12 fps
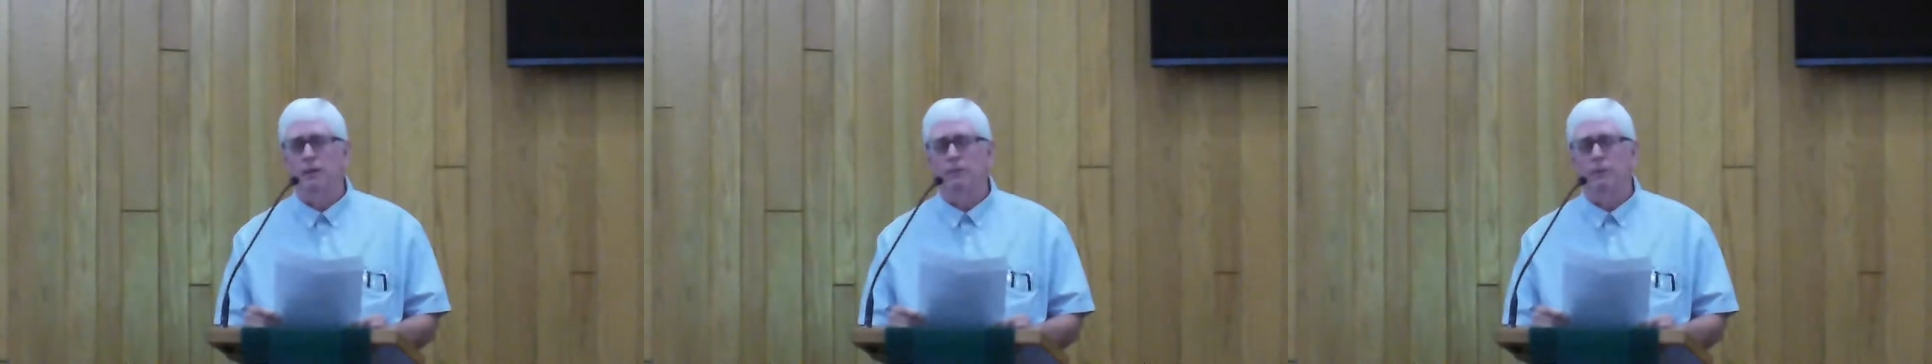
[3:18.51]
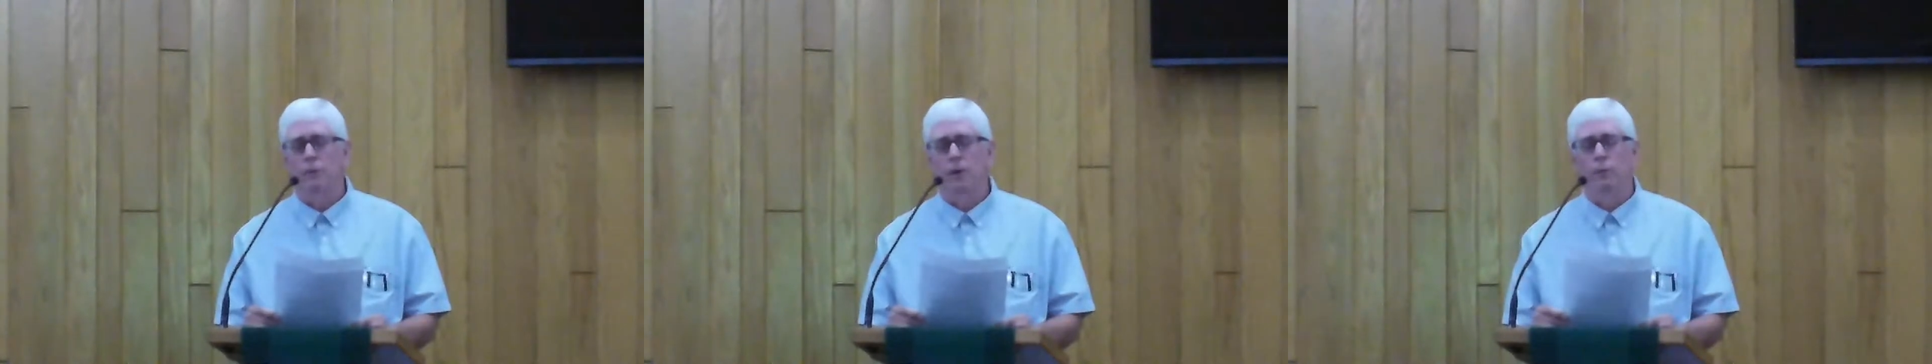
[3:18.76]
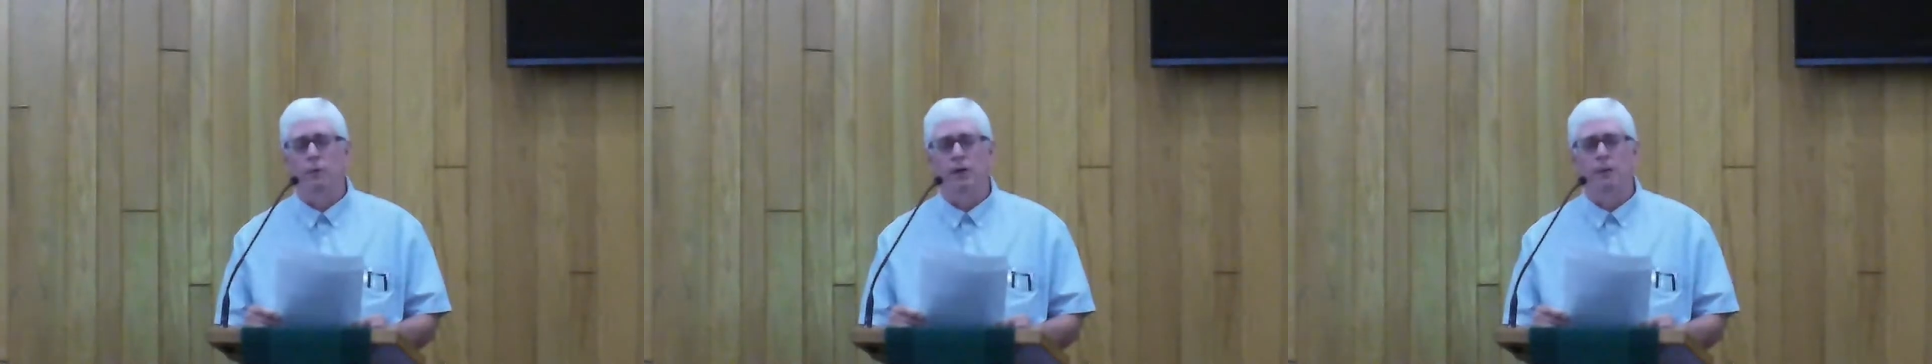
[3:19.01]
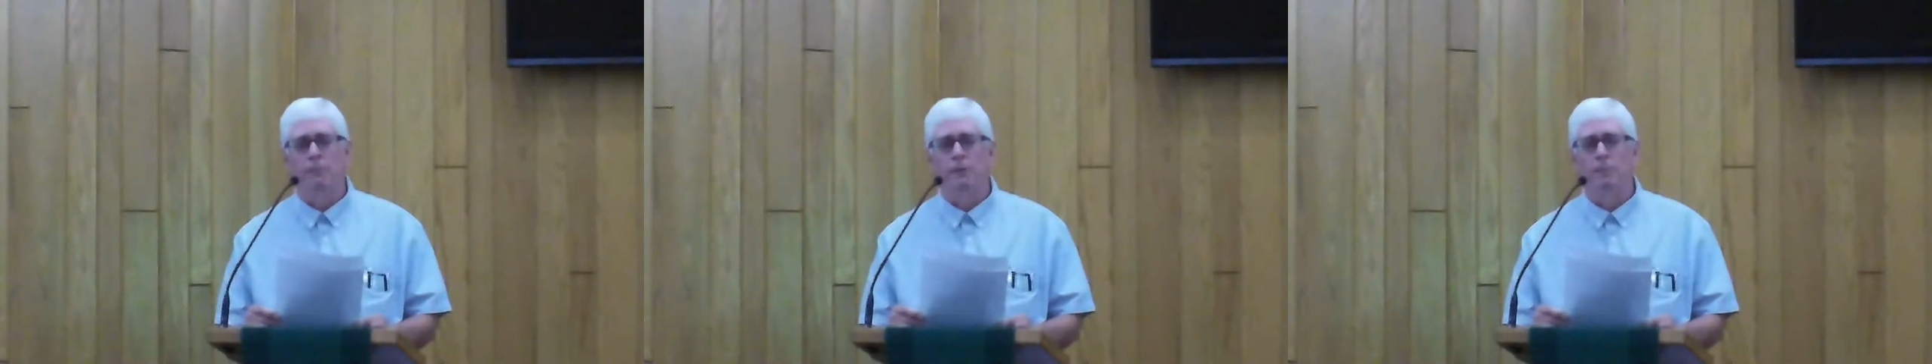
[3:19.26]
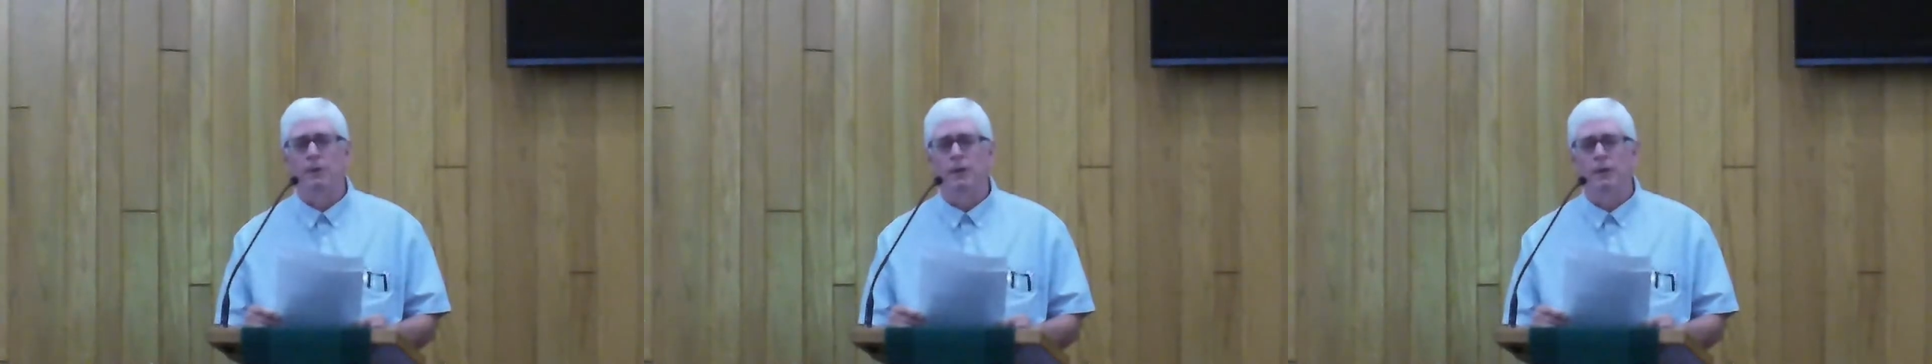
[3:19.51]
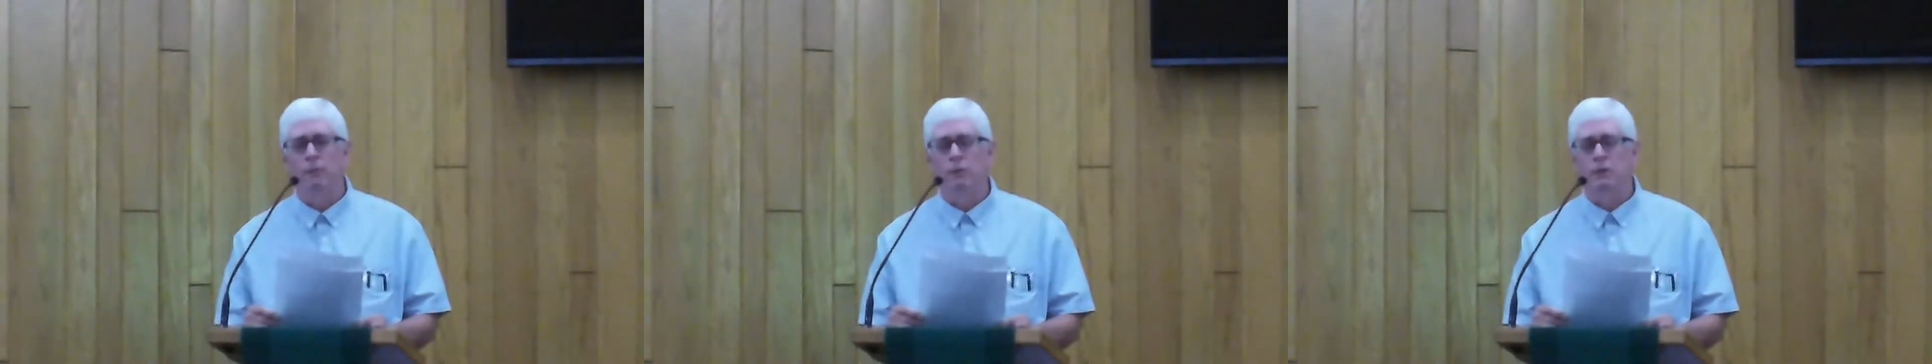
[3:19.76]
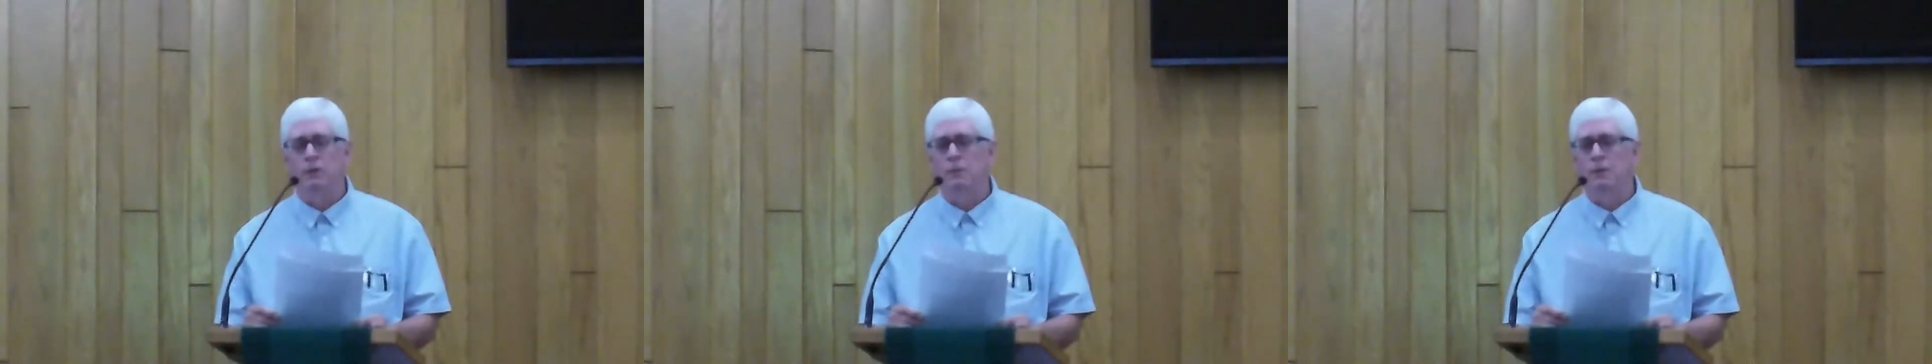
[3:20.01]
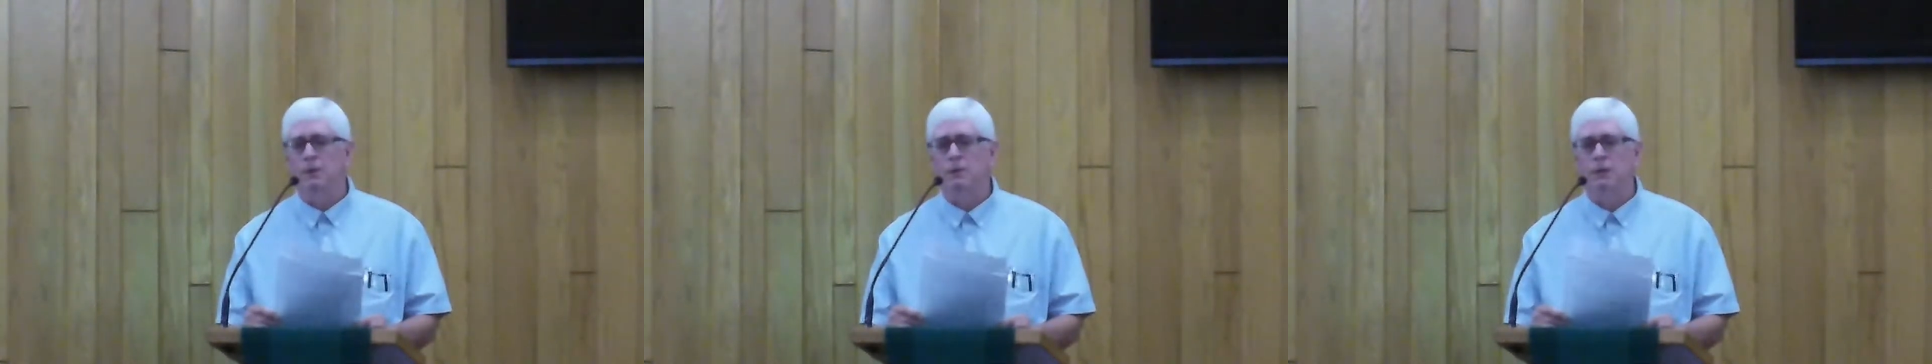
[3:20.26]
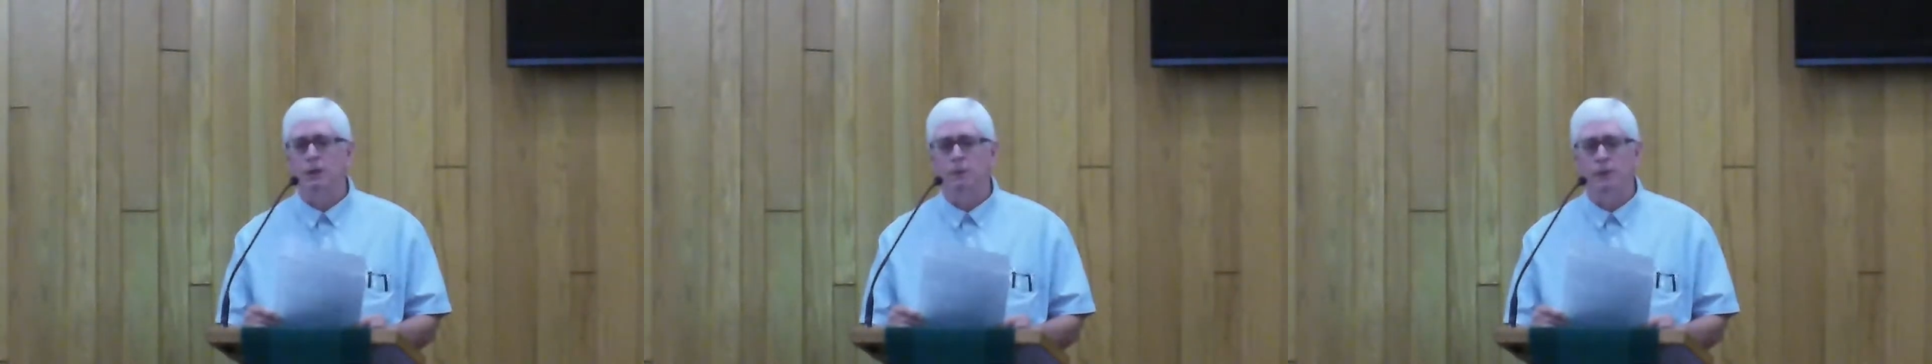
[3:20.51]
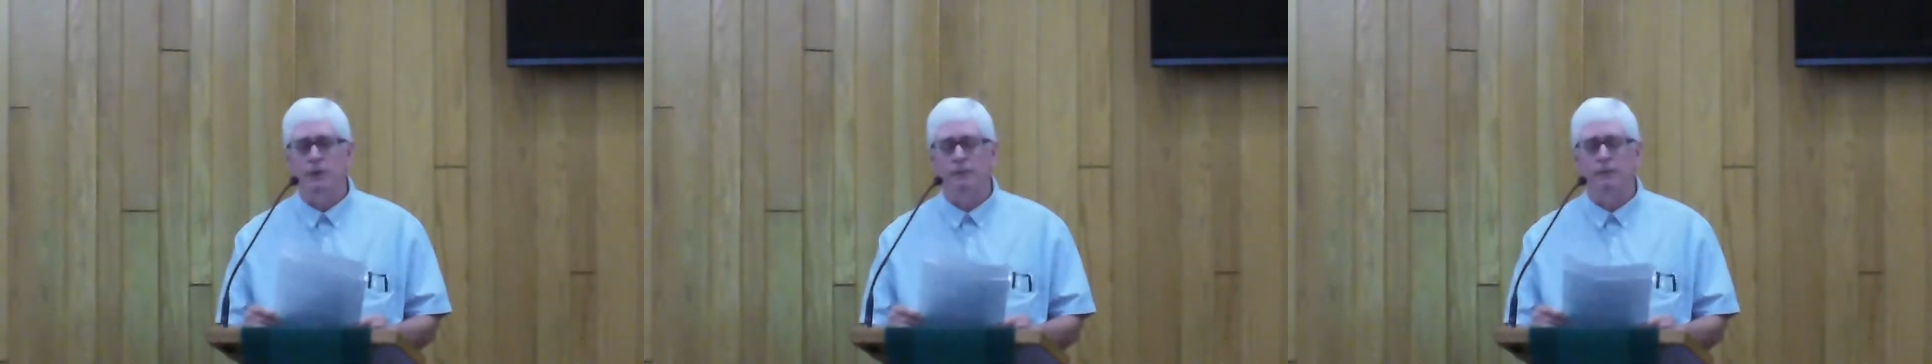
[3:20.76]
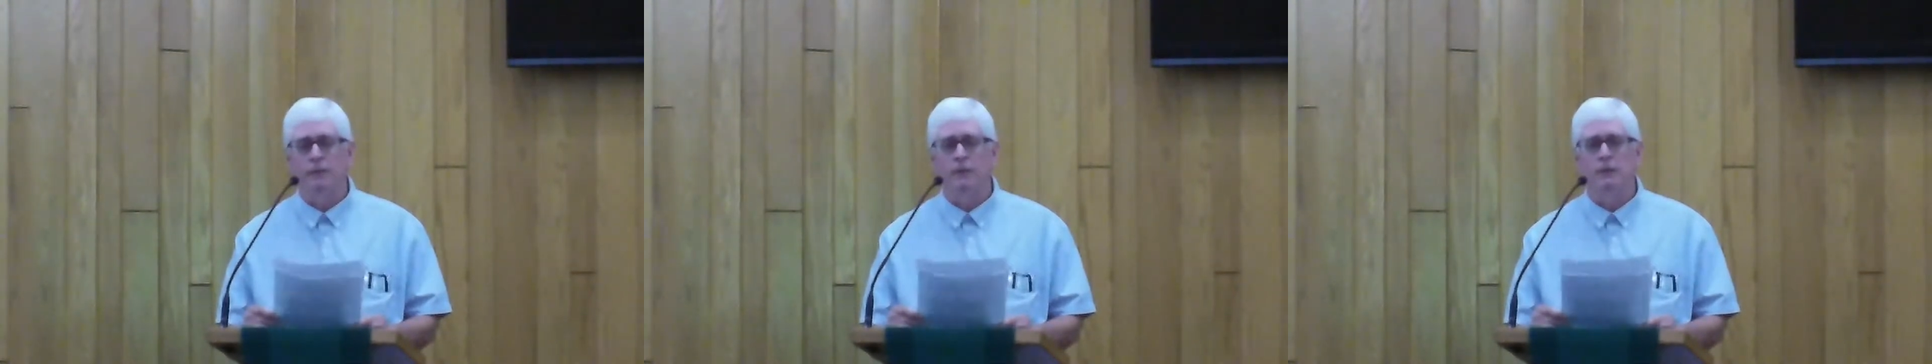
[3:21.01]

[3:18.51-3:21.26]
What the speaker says: what we've not been paying, which has been sin of benevolence,